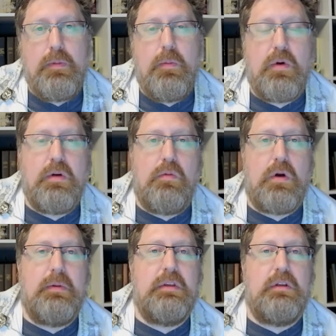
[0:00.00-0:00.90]
up the Book of
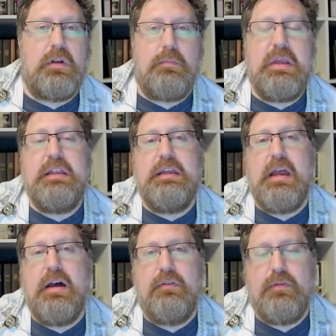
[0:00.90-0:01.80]
Mormon on a P D
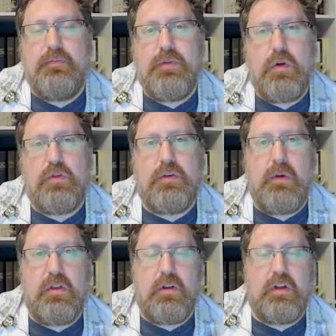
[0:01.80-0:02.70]
F or some
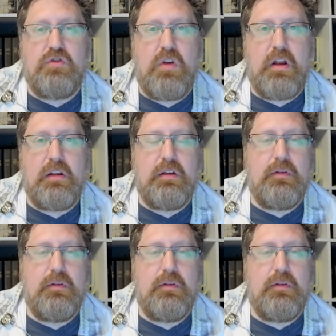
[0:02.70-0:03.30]
other electronic